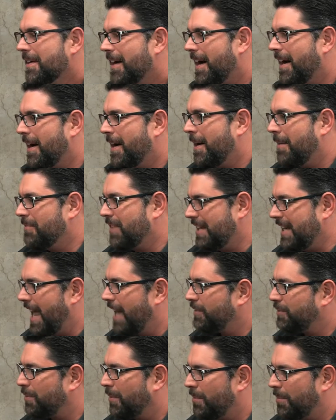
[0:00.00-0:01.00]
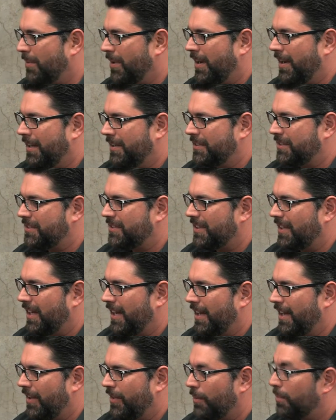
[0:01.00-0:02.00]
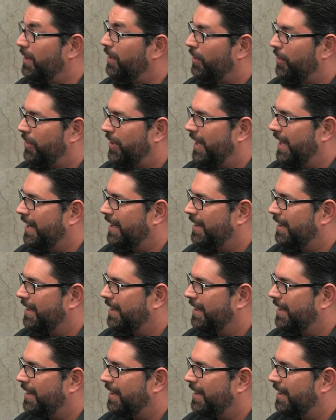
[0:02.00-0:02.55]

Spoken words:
The next one was the real thing.